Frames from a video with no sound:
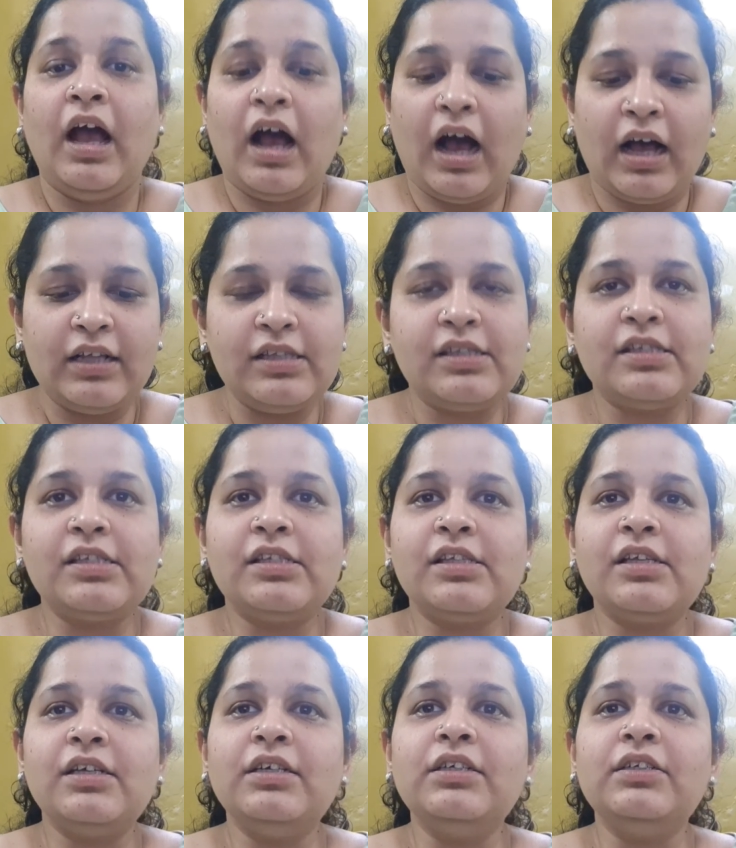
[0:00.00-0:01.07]

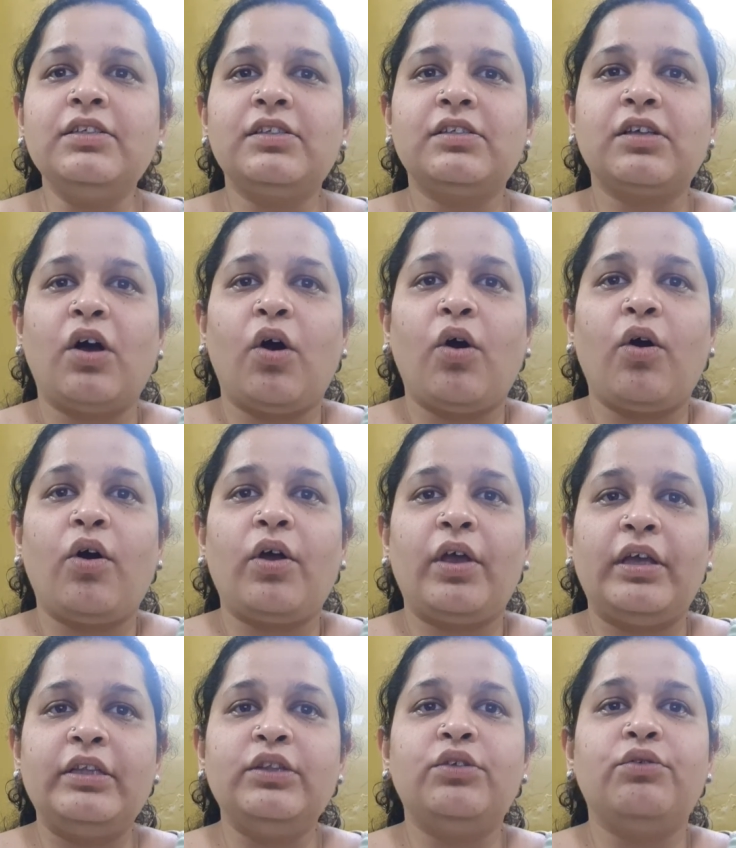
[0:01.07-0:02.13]
Answers are
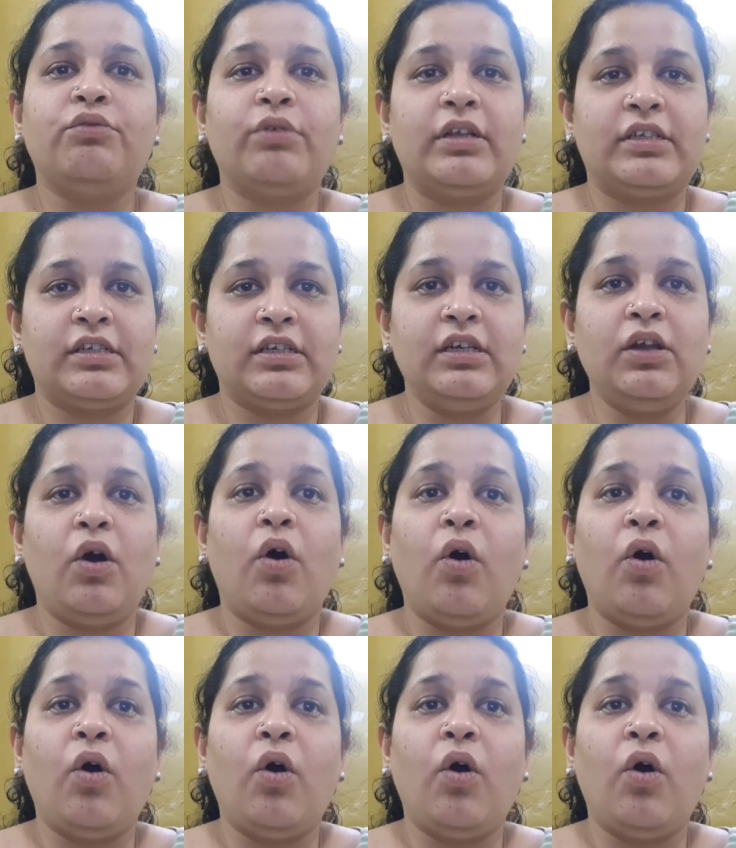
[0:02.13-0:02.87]
in the written